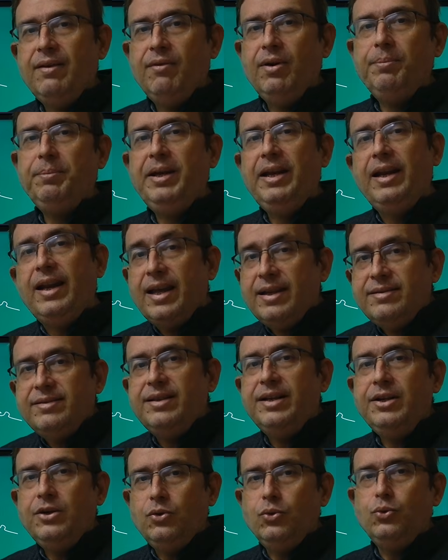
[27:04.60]
never be less
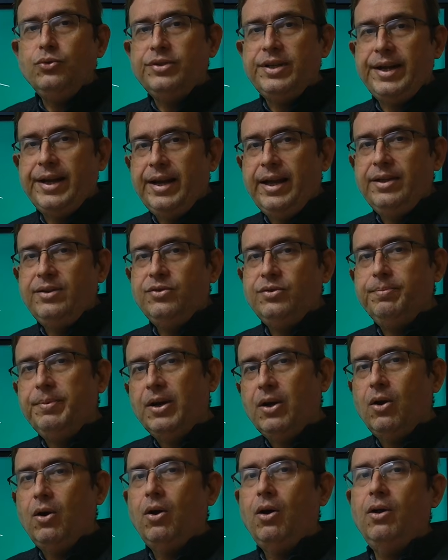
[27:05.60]
than 2 seconds,
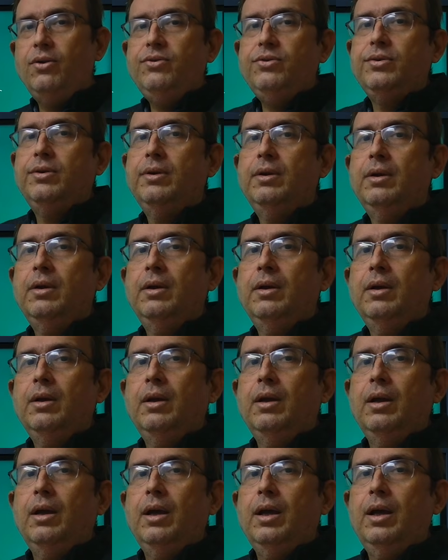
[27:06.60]
because
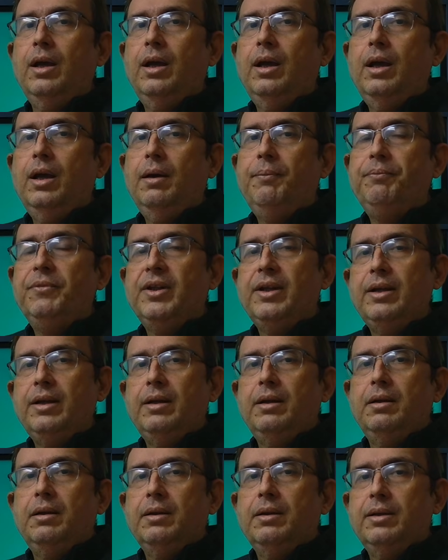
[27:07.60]
uh,
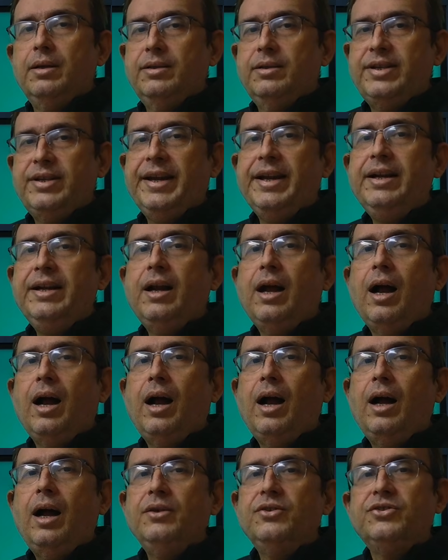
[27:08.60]
the second
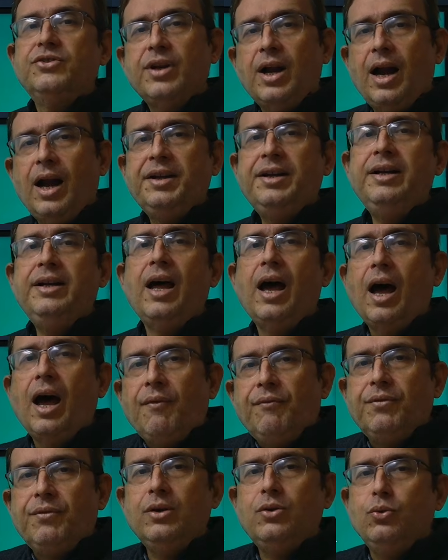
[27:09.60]
car started
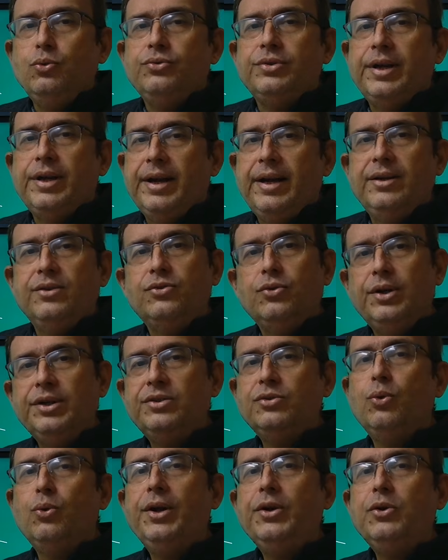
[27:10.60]
after 2 seconds, so
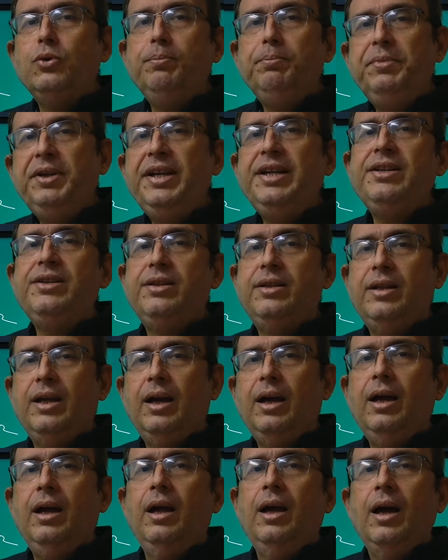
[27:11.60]
it's going to meet
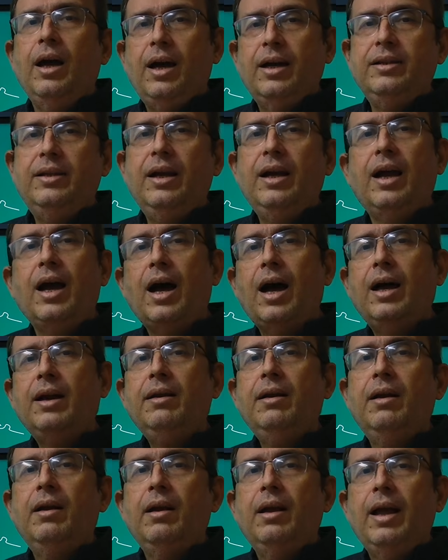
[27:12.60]
the other
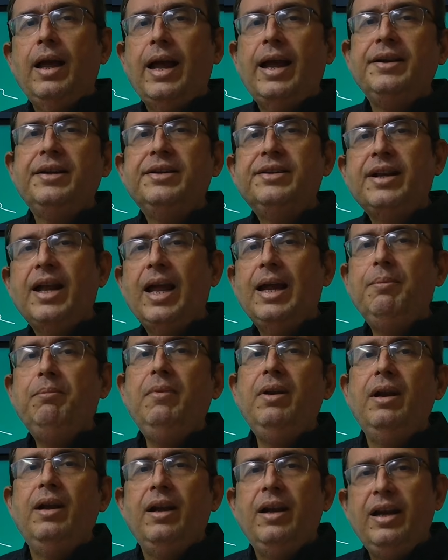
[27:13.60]
car at a
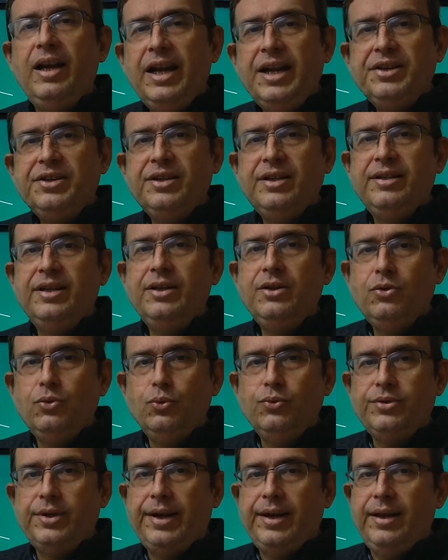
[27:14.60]
time later than
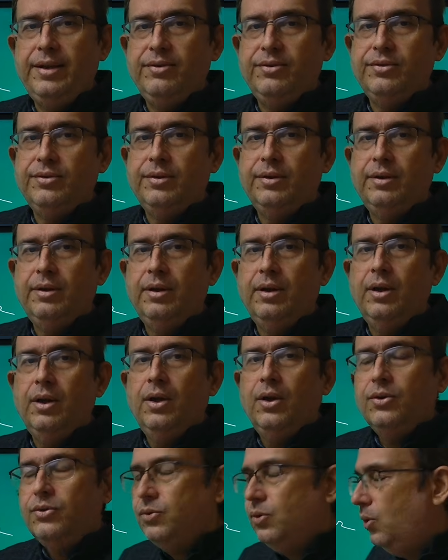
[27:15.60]
2 seconds.
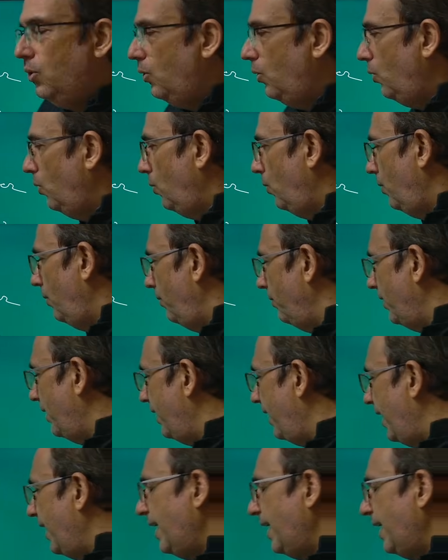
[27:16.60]
So the